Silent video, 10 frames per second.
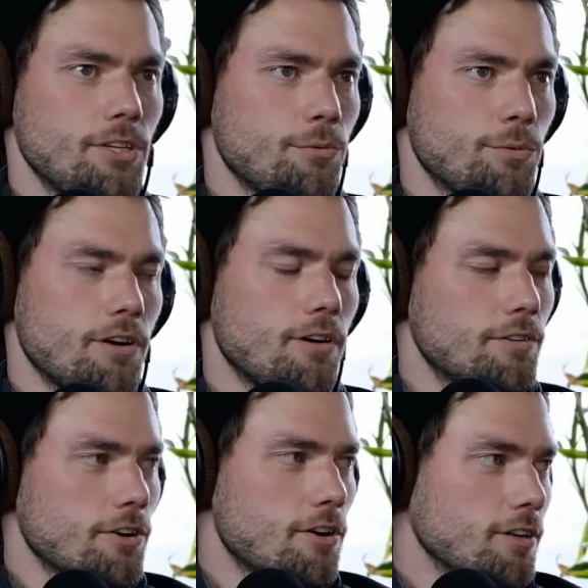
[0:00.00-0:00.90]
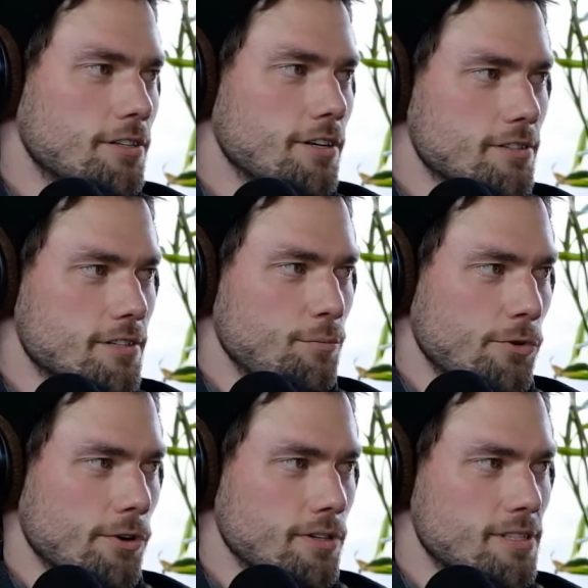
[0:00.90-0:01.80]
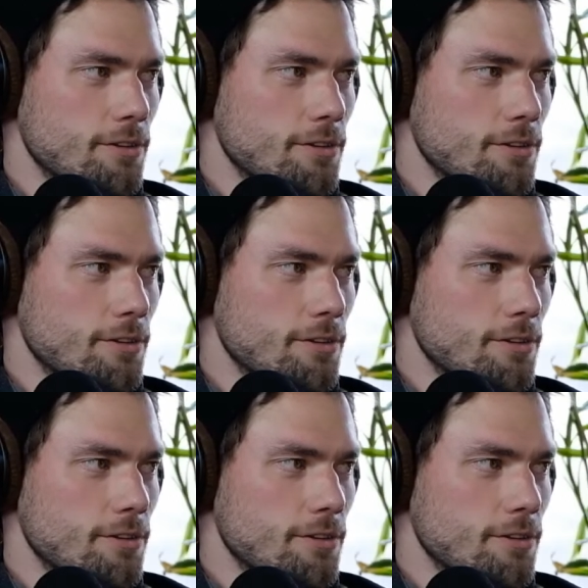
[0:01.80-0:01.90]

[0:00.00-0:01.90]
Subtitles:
you know, you're all adults anymore.